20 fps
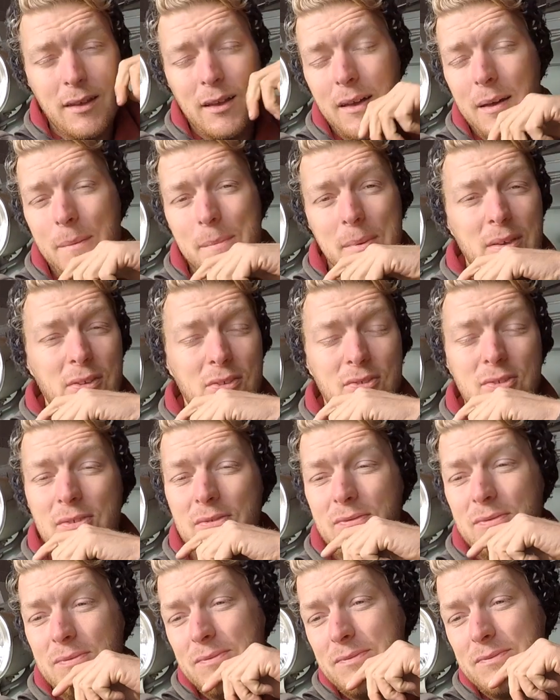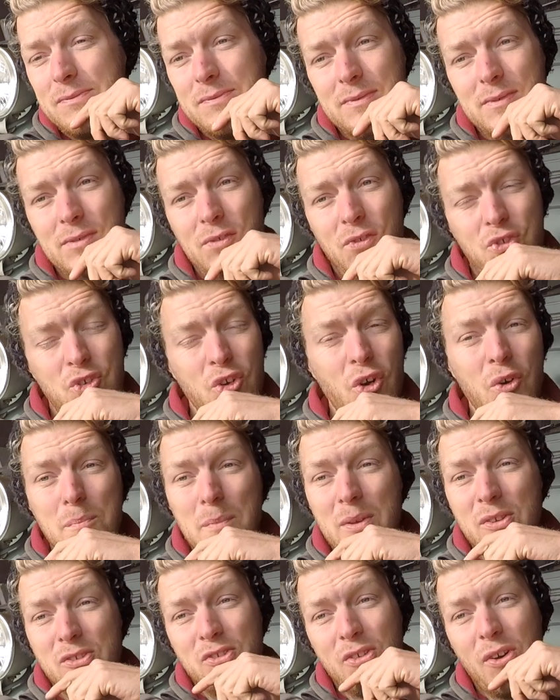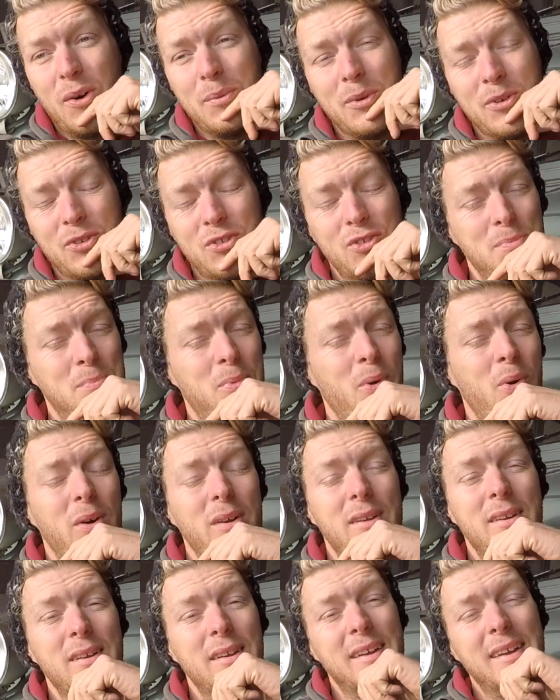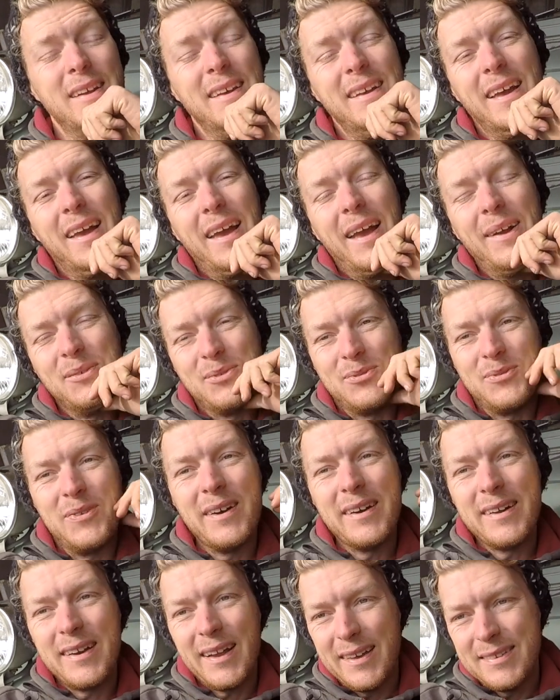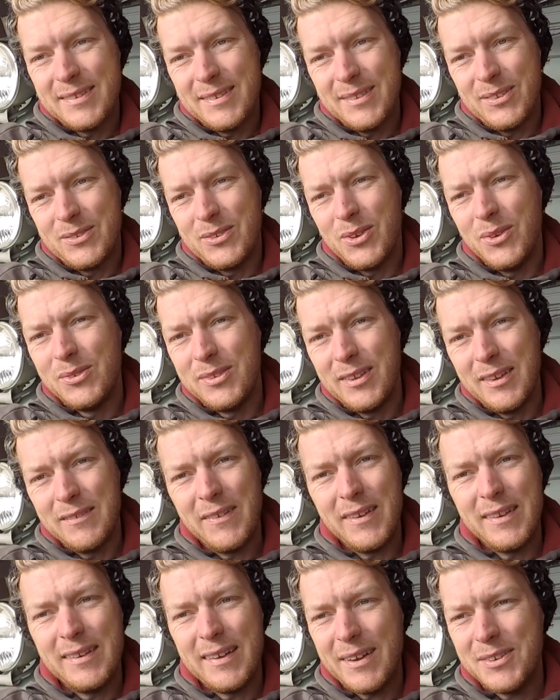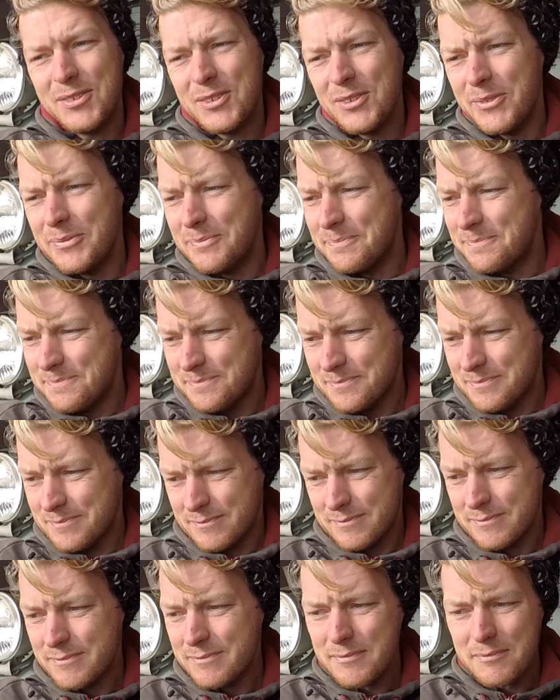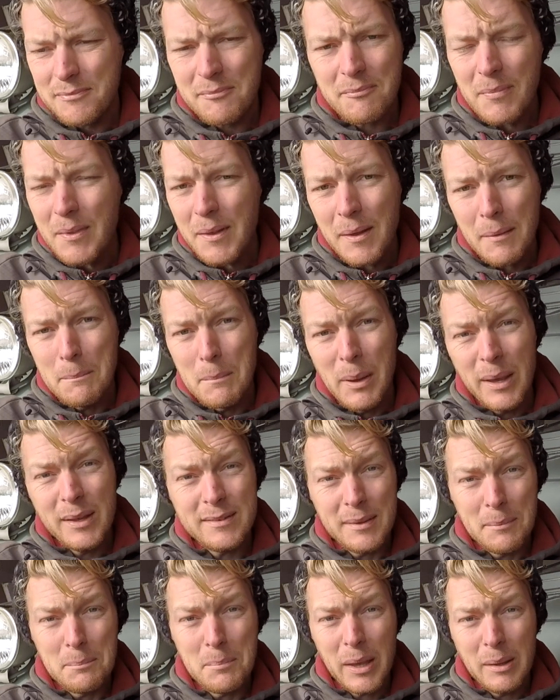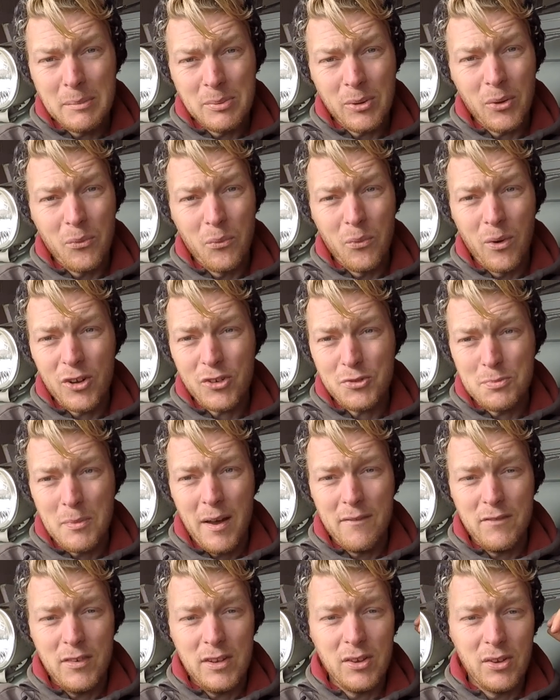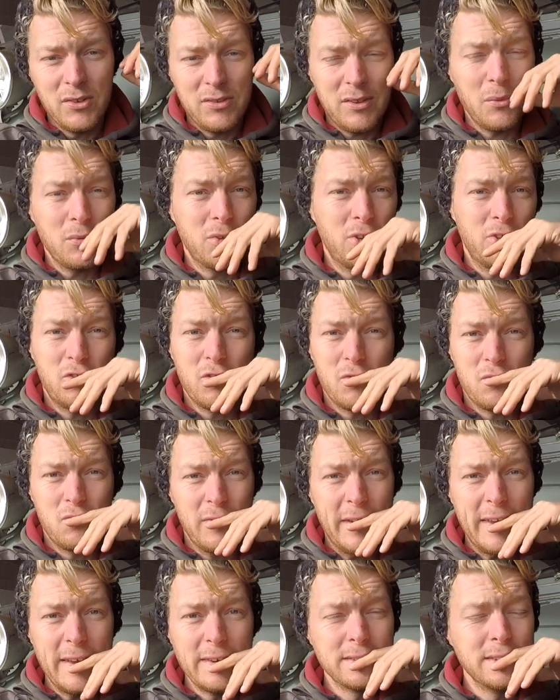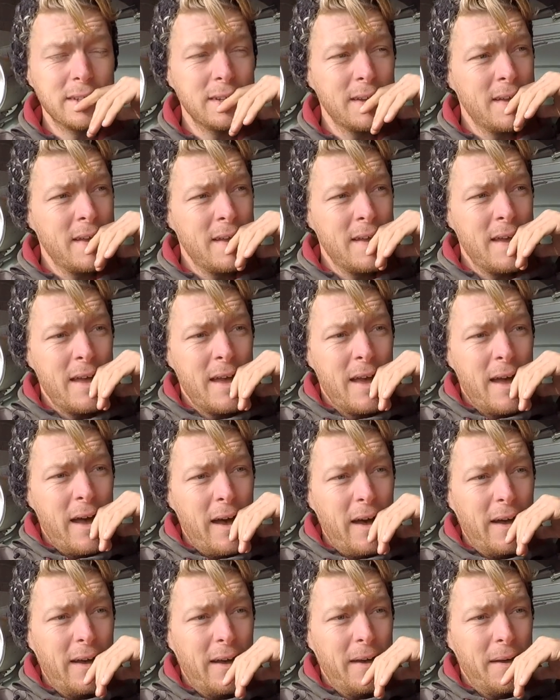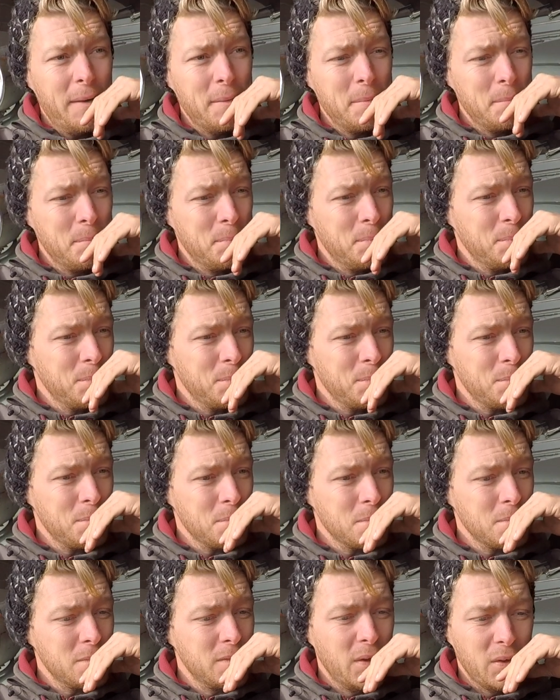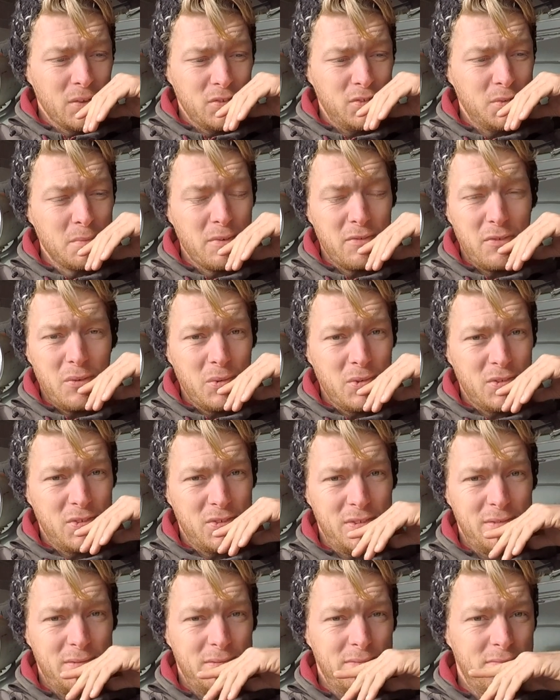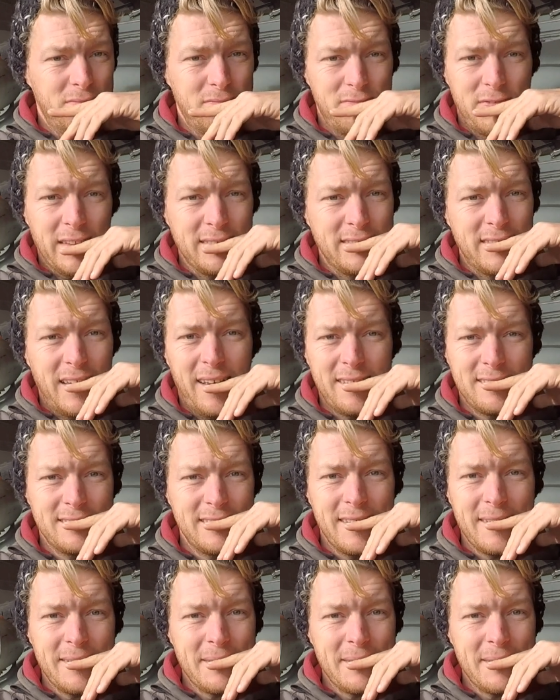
because you've shown me so much support. It was really nice at the 2CV National meeting people who watched my videos. That was surreal. Some of you were just fantastic.